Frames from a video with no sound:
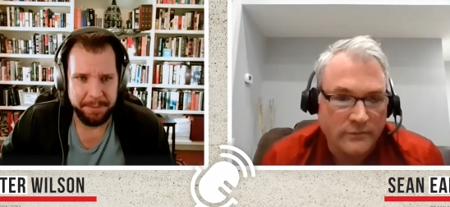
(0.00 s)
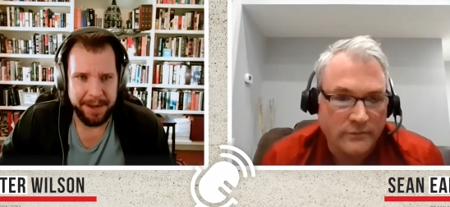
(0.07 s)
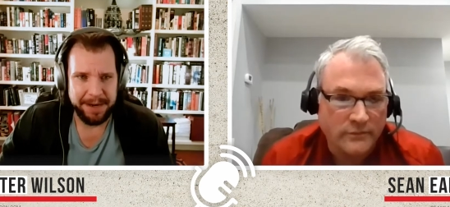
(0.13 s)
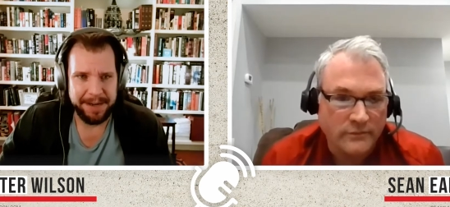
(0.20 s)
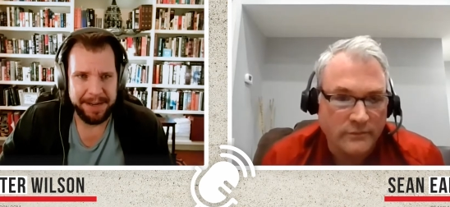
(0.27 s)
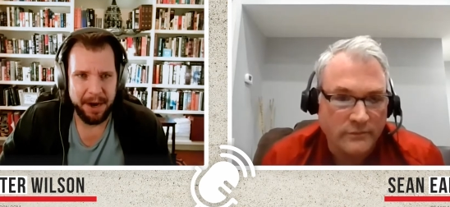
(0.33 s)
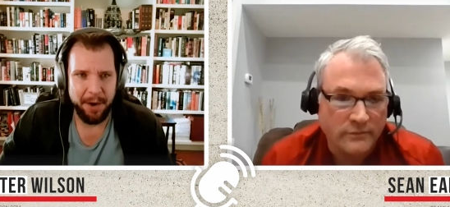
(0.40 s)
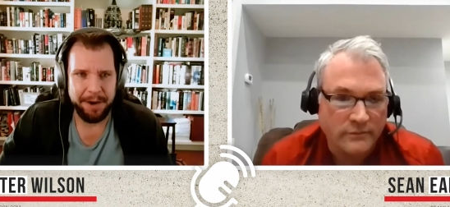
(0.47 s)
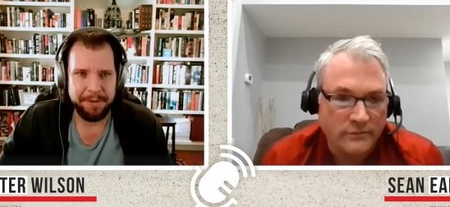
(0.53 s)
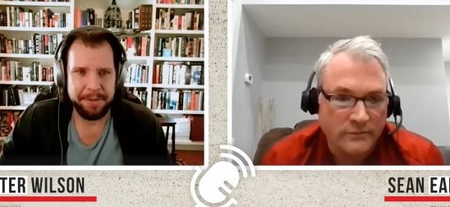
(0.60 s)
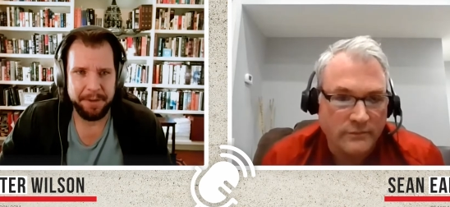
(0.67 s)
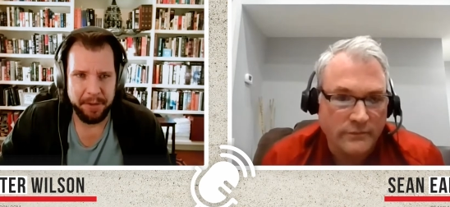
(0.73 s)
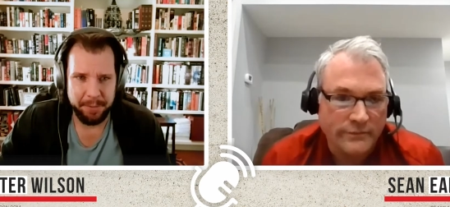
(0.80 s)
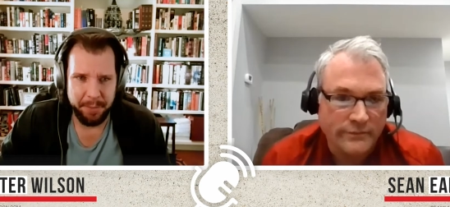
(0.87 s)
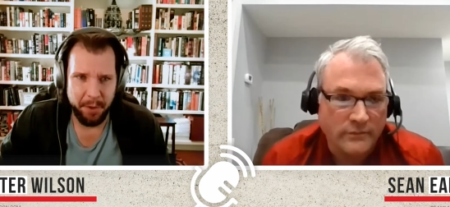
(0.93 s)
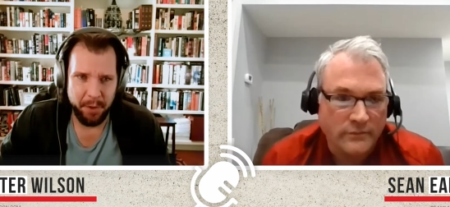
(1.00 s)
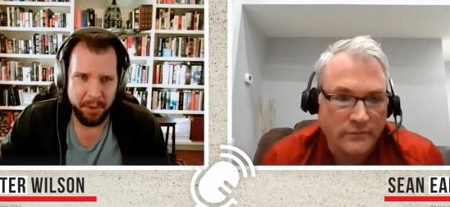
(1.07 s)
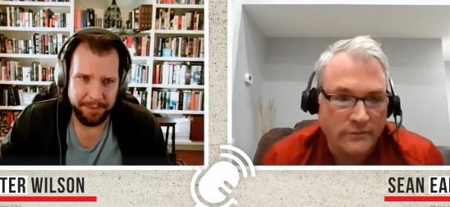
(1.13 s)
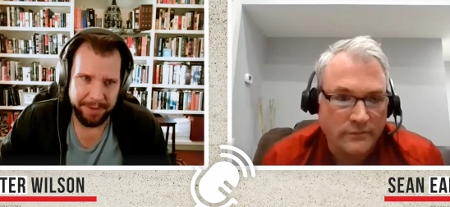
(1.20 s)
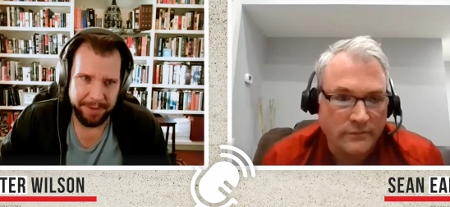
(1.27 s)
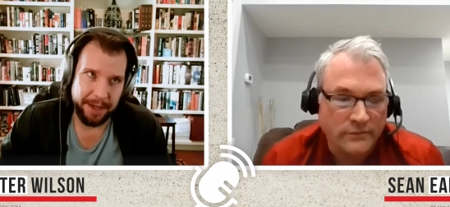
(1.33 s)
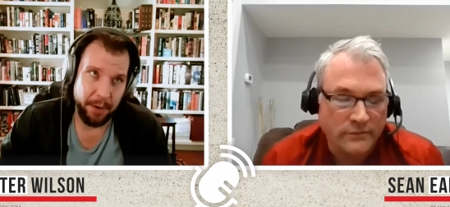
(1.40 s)
Speaker 1: But you know, I feel the pull
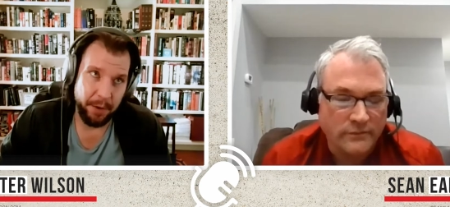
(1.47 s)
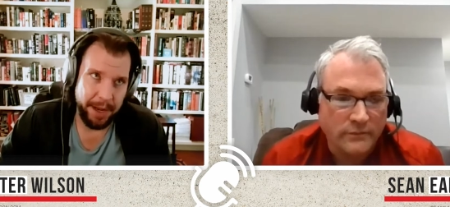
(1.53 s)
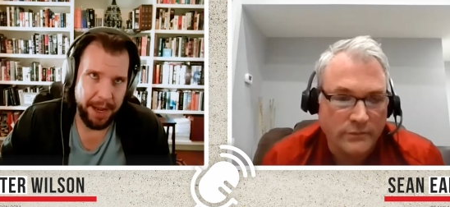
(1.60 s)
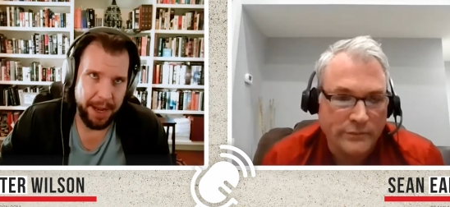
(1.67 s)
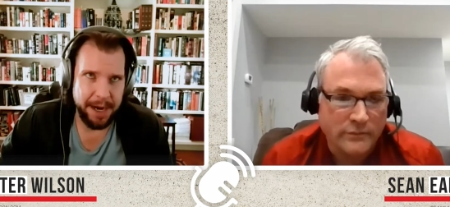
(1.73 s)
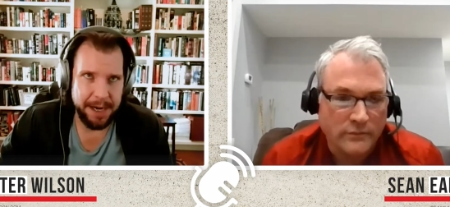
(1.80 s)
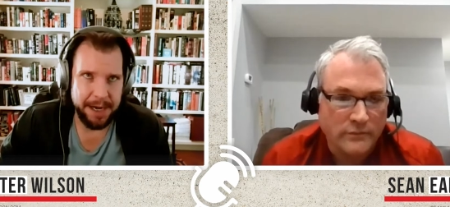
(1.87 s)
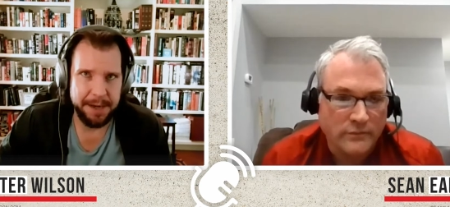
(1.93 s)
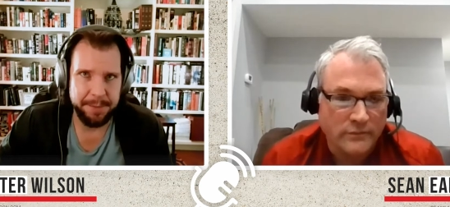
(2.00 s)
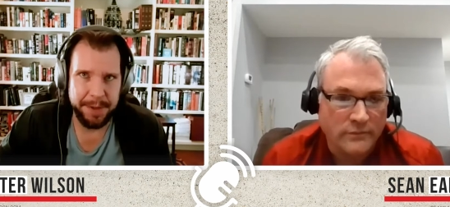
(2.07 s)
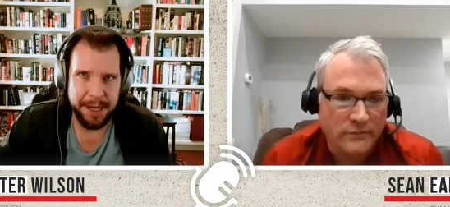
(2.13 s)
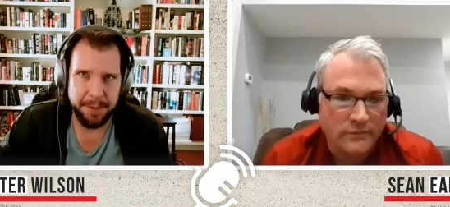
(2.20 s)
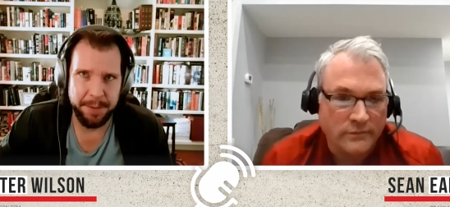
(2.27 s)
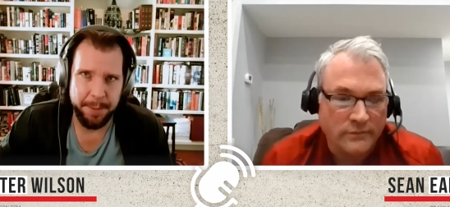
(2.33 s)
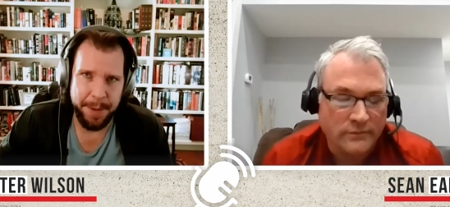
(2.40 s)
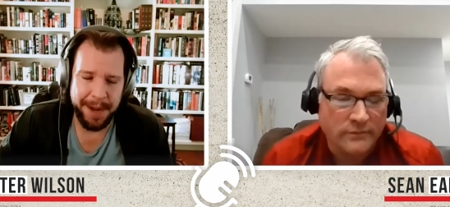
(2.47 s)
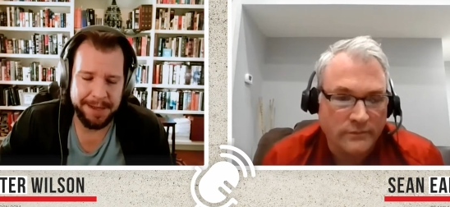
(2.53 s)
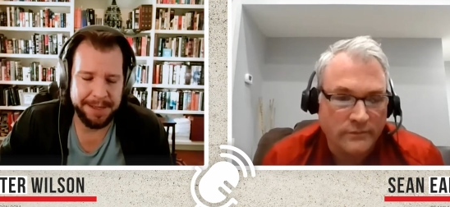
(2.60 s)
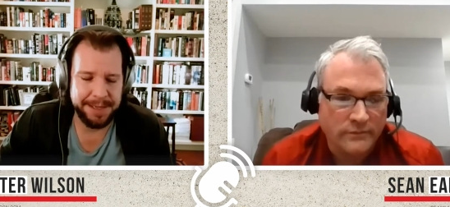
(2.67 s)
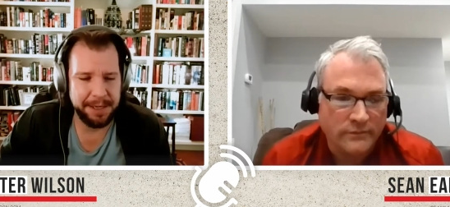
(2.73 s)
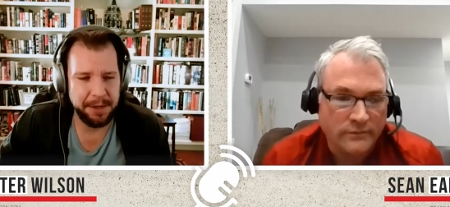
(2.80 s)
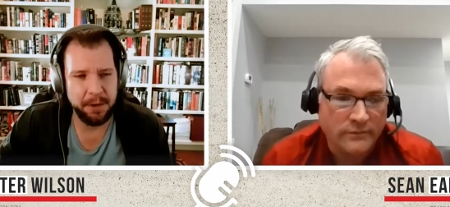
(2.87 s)
of like, okay, I need to pick up the
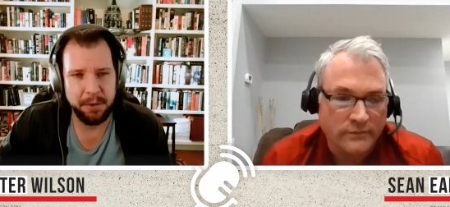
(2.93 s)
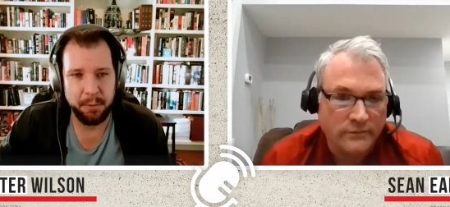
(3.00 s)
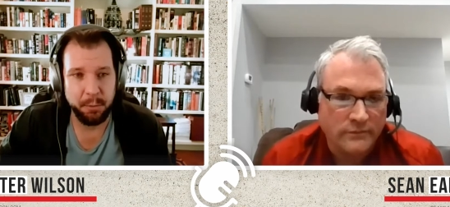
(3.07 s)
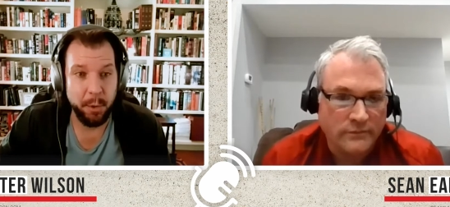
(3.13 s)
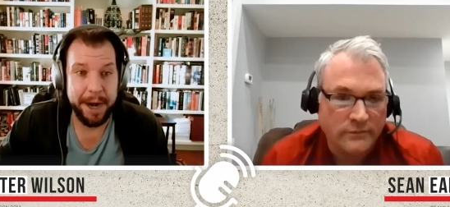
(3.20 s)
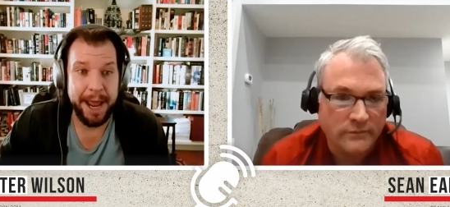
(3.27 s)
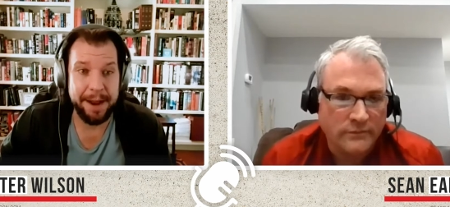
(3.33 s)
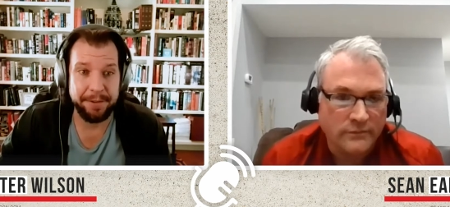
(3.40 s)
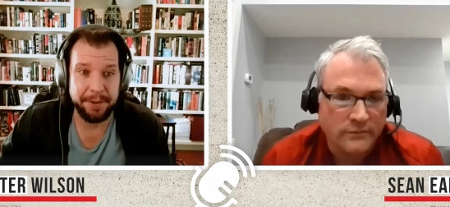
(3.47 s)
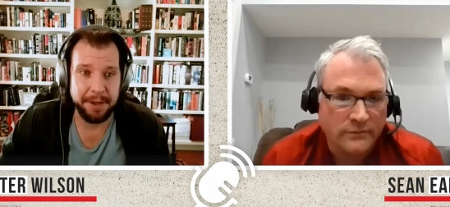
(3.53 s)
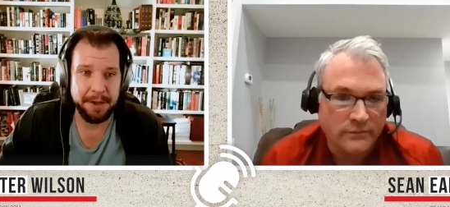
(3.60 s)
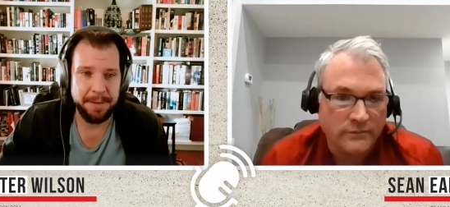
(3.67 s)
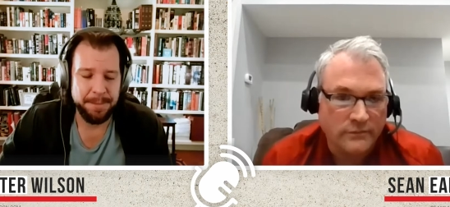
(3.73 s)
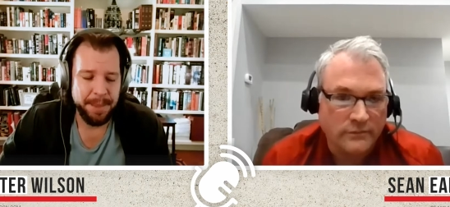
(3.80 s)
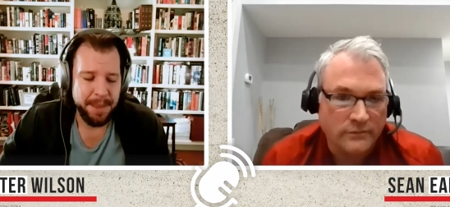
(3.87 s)
pace here, or whatever